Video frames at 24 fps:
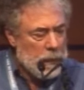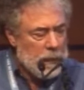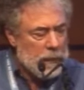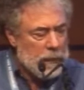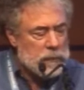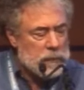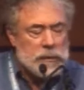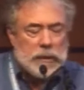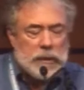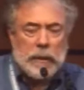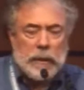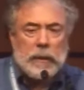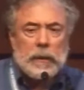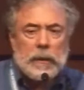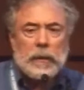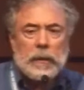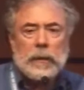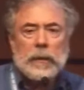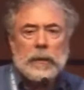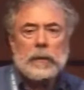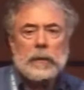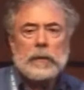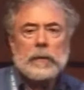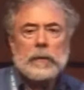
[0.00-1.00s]
And
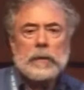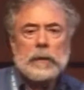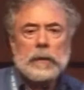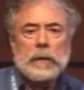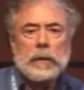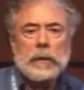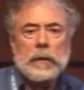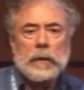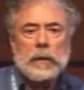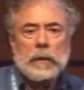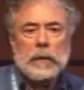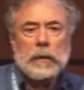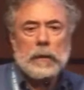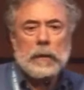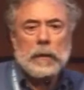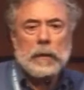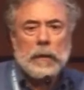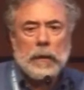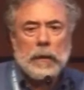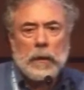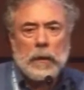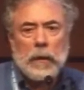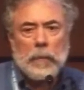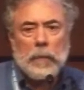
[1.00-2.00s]
secondly, the
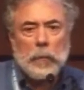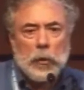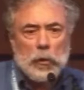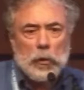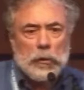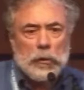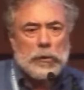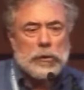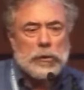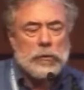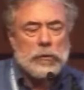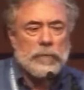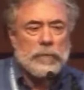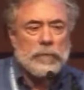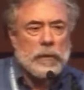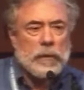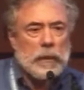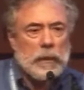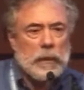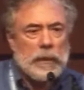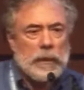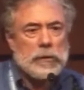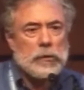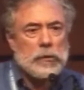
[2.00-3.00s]
emergence over the
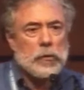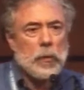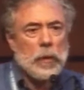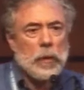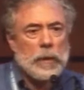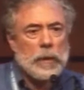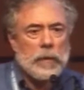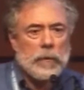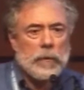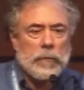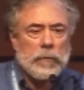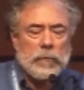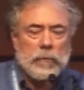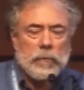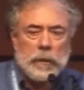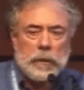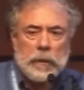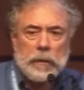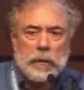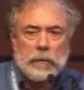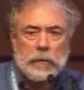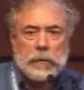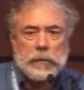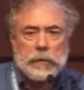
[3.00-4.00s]
last 20 to 30
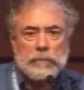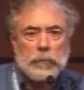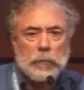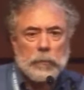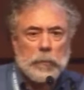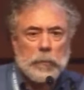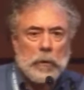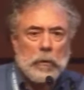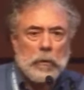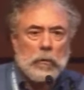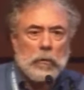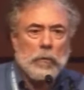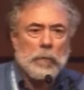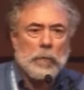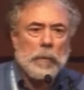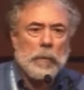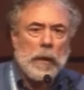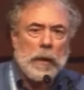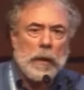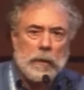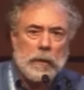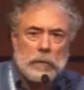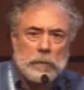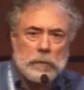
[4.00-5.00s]
years of numerical
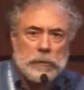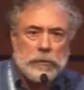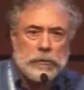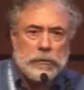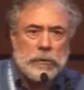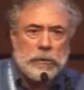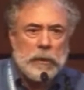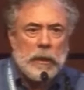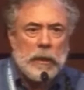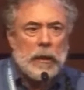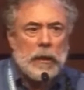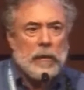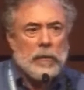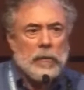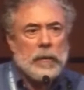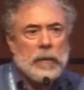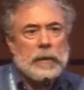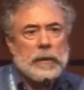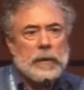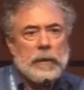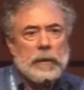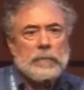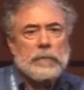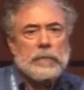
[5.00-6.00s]
models
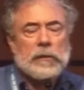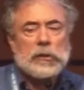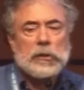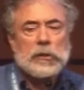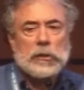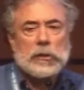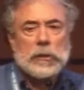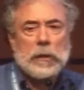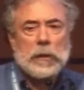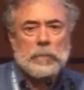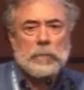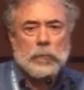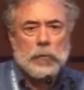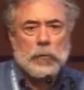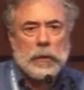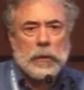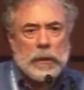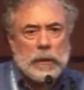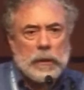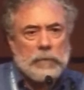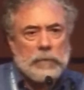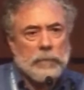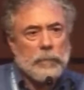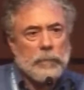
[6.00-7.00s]
that give us some
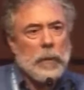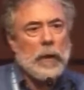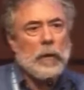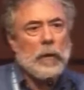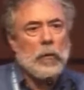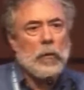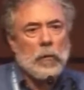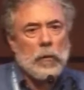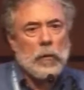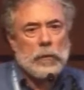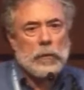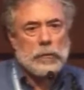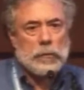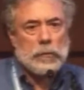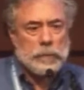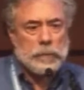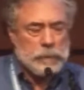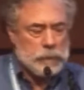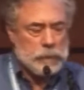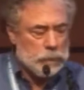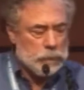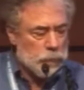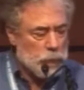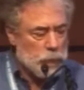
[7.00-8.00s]
predictive power in
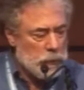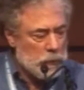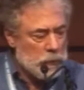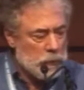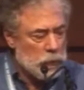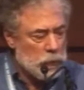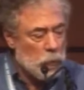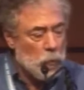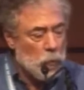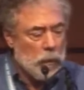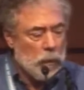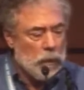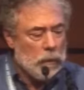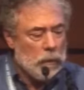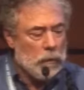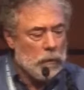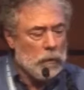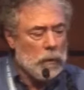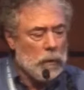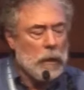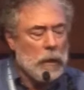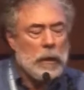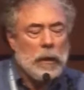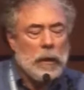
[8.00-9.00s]
terms of predicting
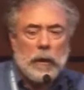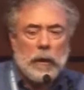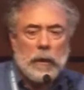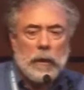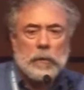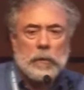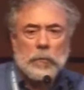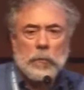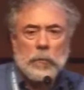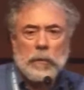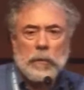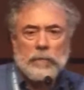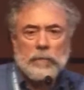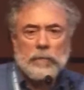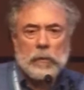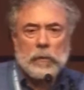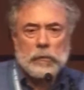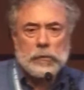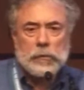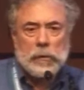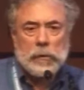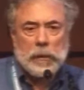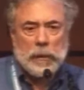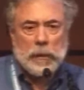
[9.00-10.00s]
where debris
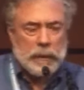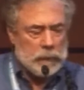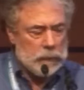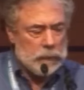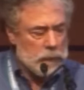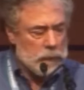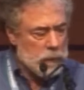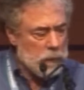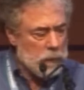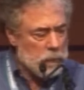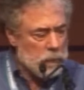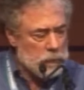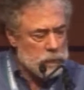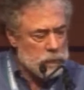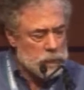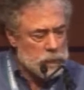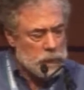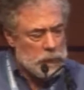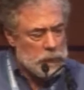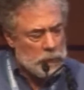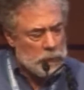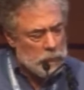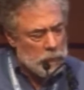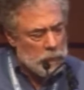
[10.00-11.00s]
flows are likely to go. So
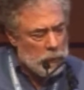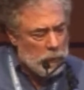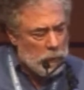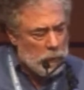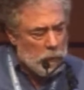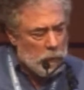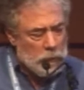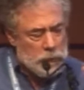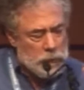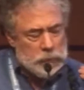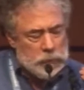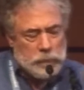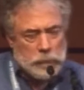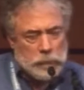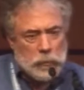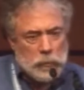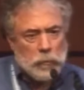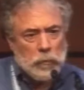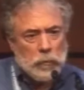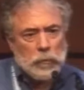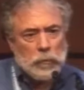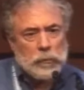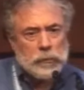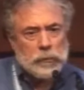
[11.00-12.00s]
here are some
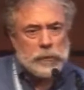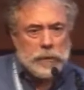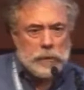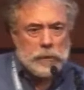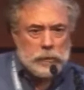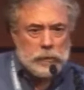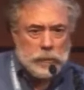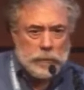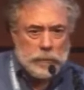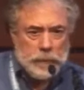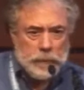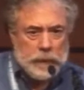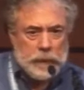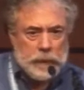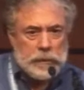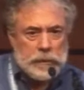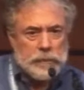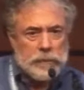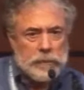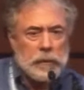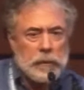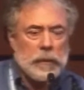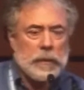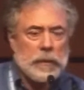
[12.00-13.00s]
tools. Here's a
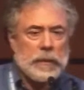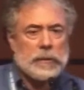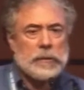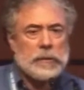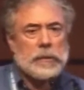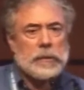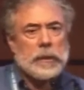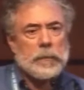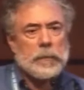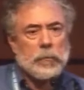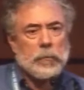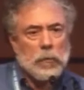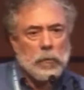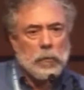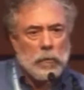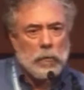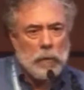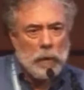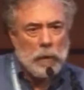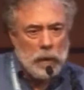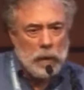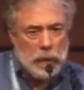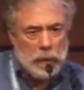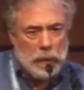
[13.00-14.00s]
piece of the landscape where
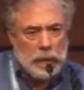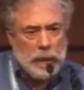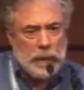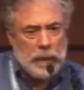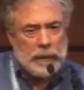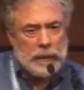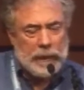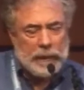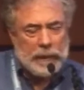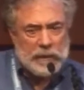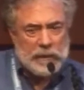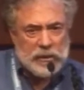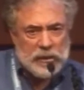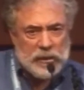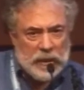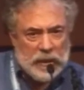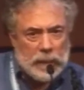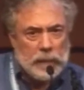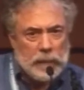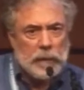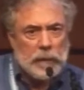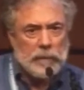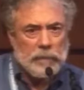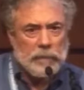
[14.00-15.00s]
at a
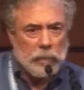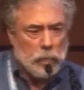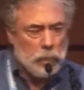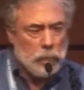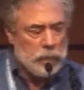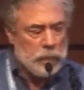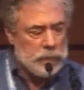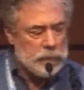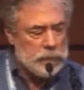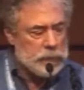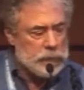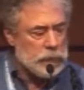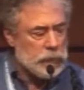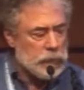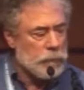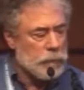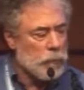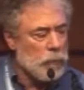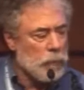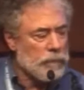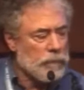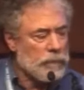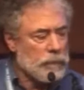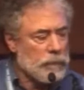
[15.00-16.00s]
site level where this
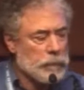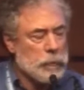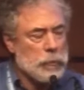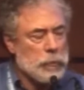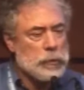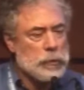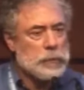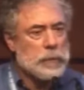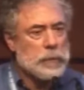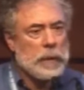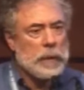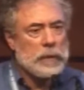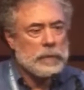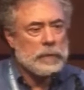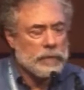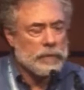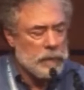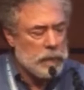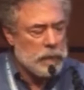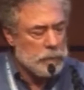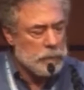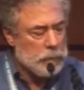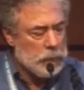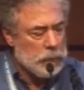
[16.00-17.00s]
geomorphic
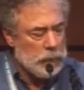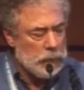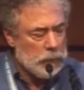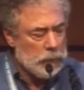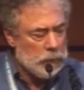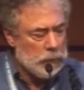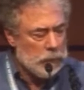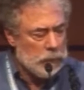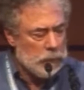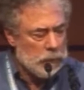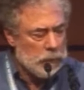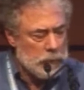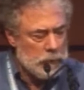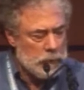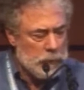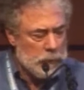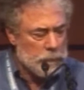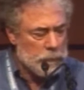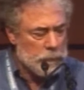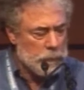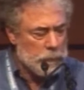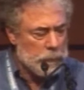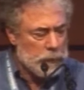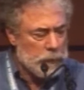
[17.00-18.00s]
perspective can be
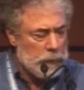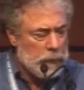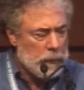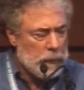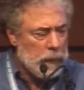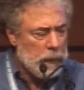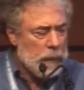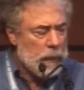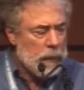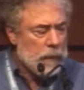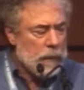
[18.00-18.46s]
implemented.